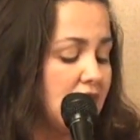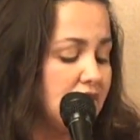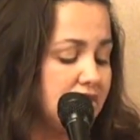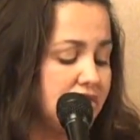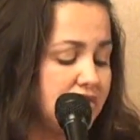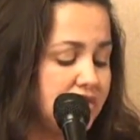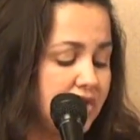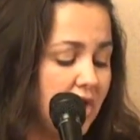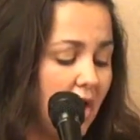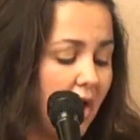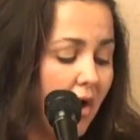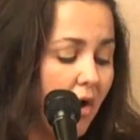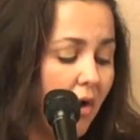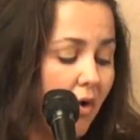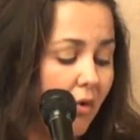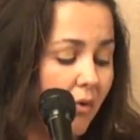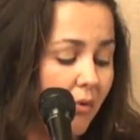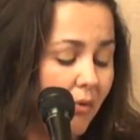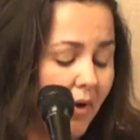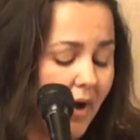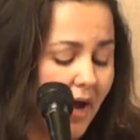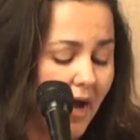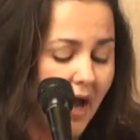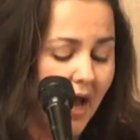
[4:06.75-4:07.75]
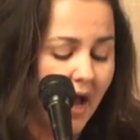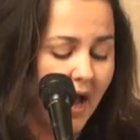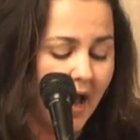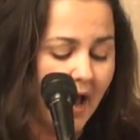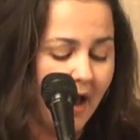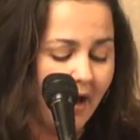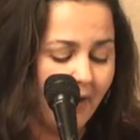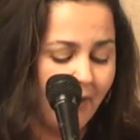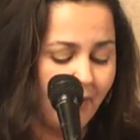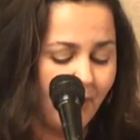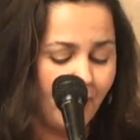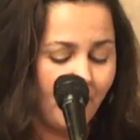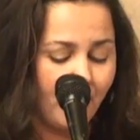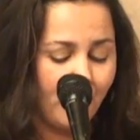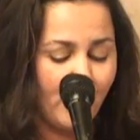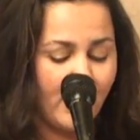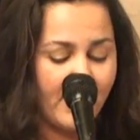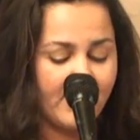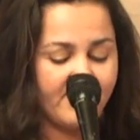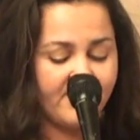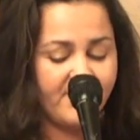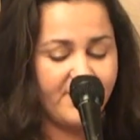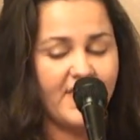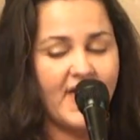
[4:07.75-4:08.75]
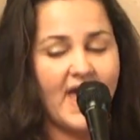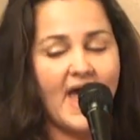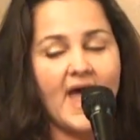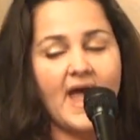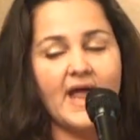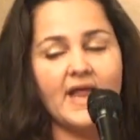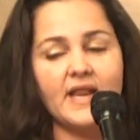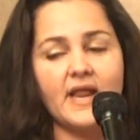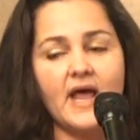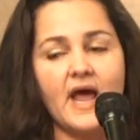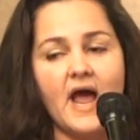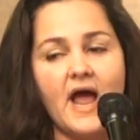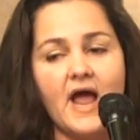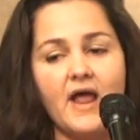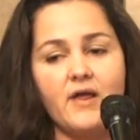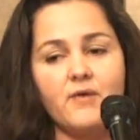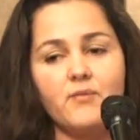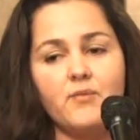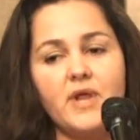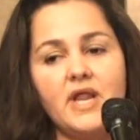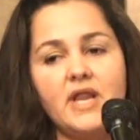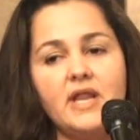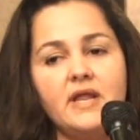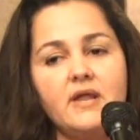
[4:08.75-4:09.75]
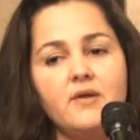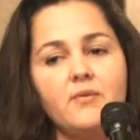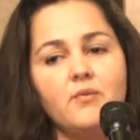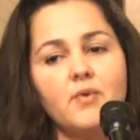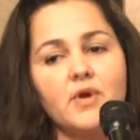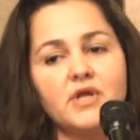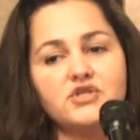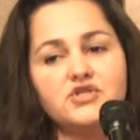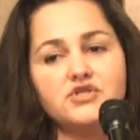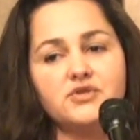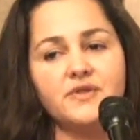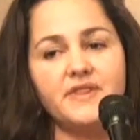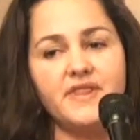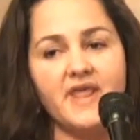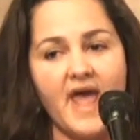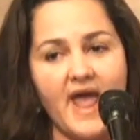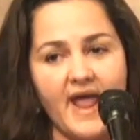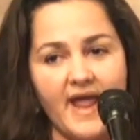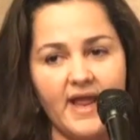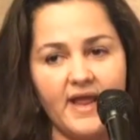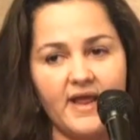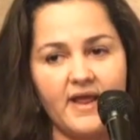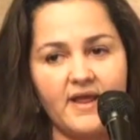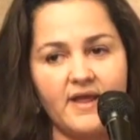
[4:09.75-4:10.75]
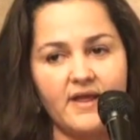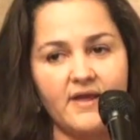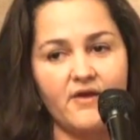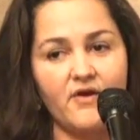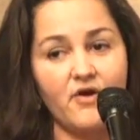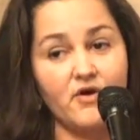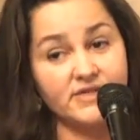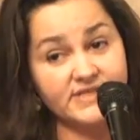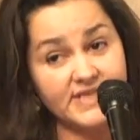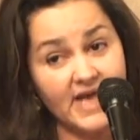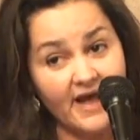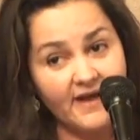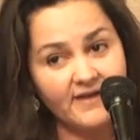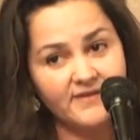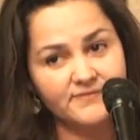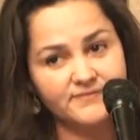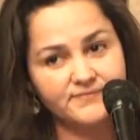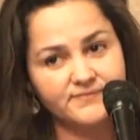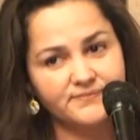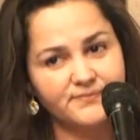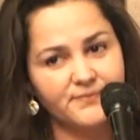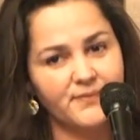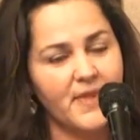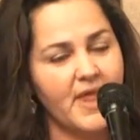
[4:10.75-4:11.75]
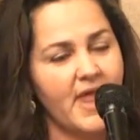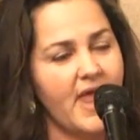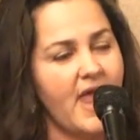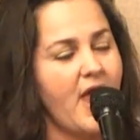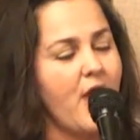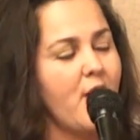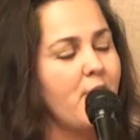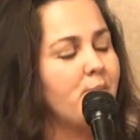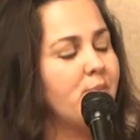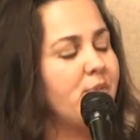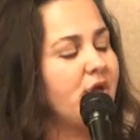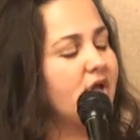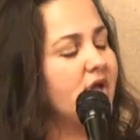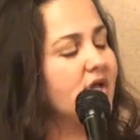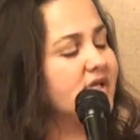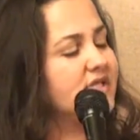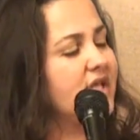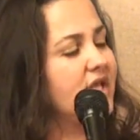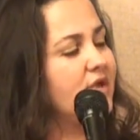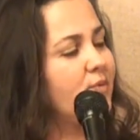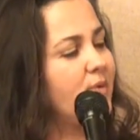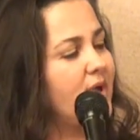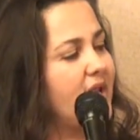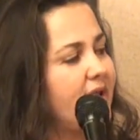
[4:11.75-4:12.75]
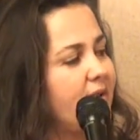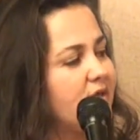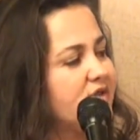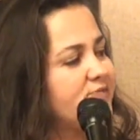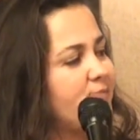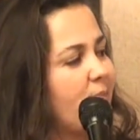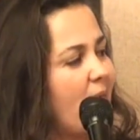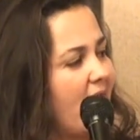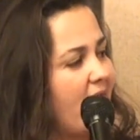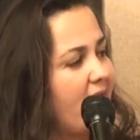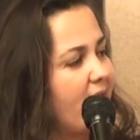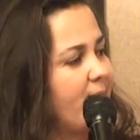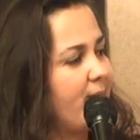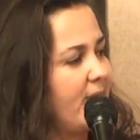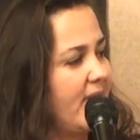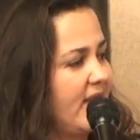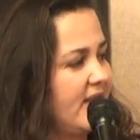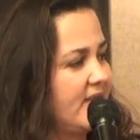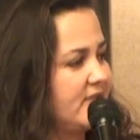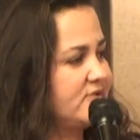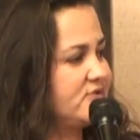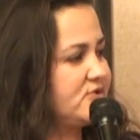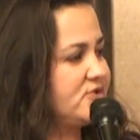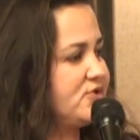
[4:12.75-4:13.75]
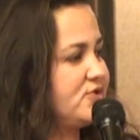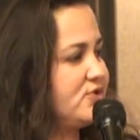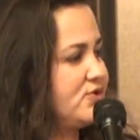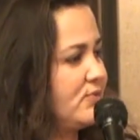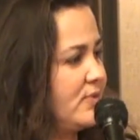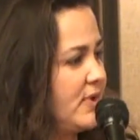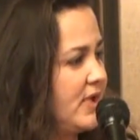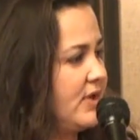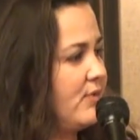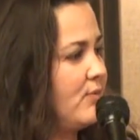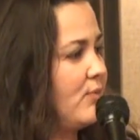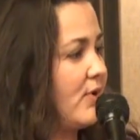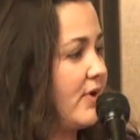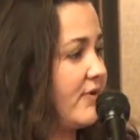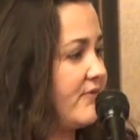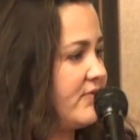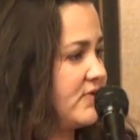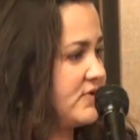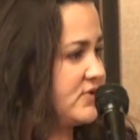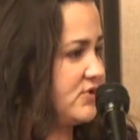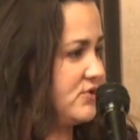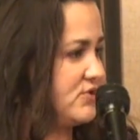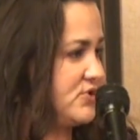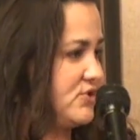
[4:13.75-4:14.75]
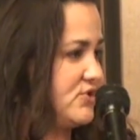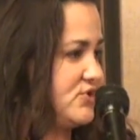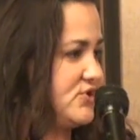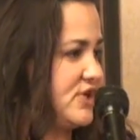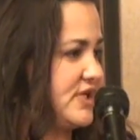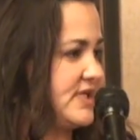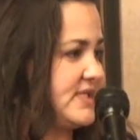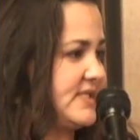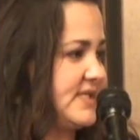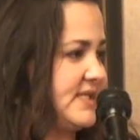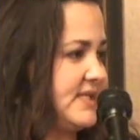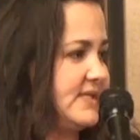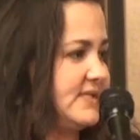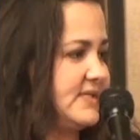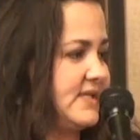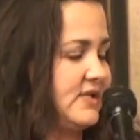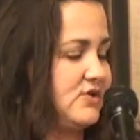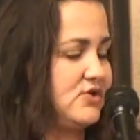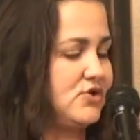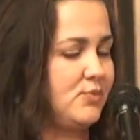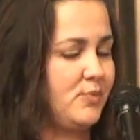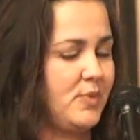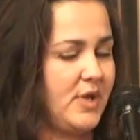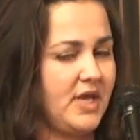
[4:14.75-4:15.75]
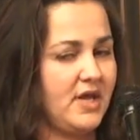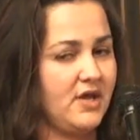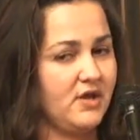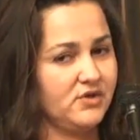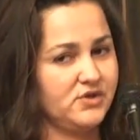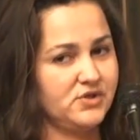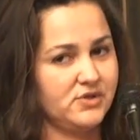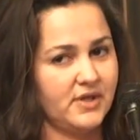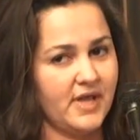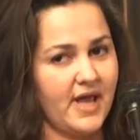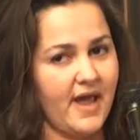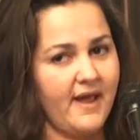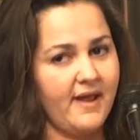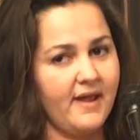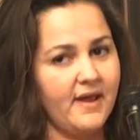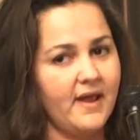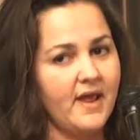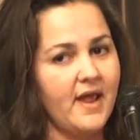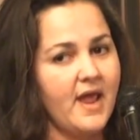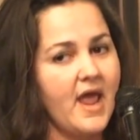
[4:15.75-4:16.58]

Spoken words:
So with that, I really want to thank Jose, because he really inspired me to really work for social justice and to be here today.